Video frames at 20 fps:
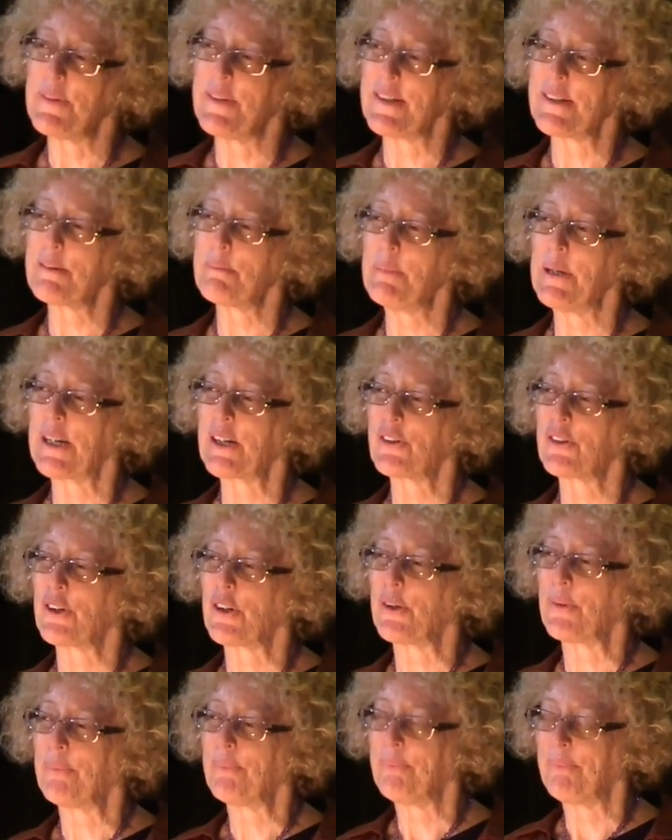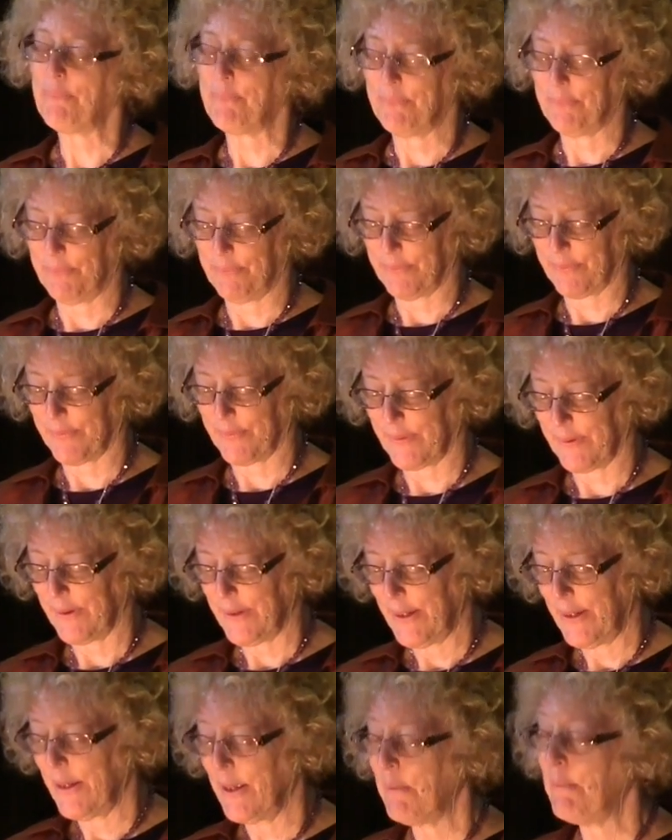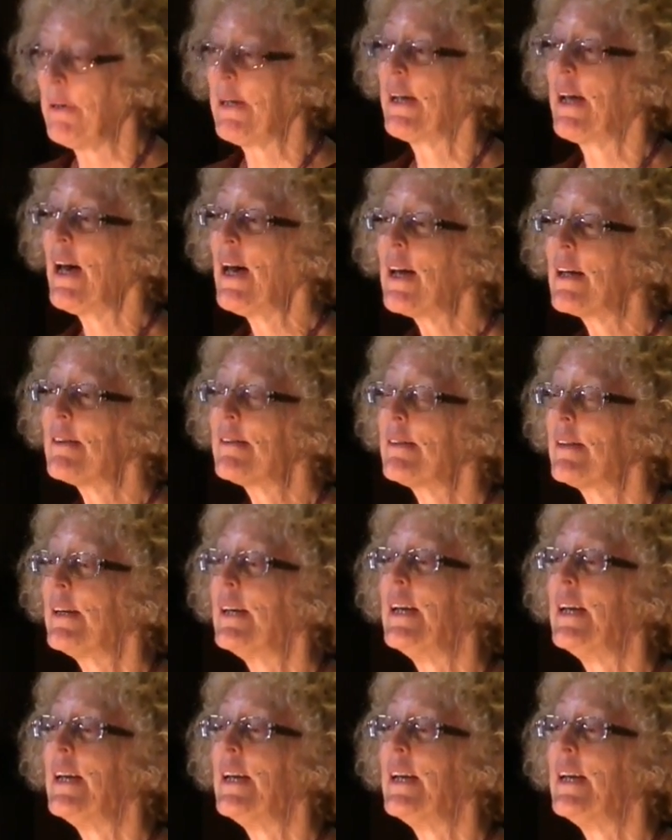with this picture because